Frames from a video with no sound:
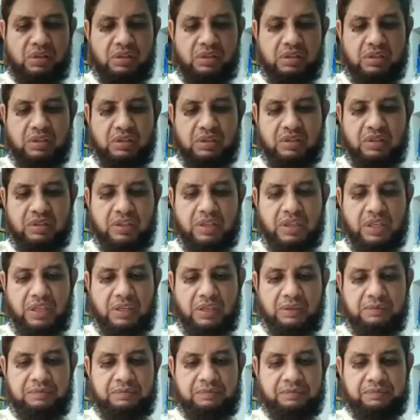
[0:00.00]
the
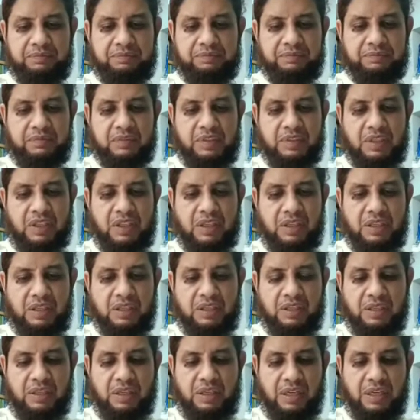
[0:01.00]

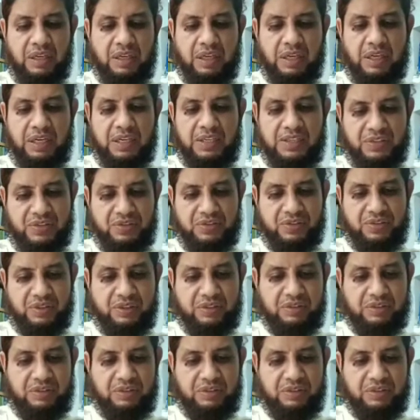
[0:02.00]
hardest: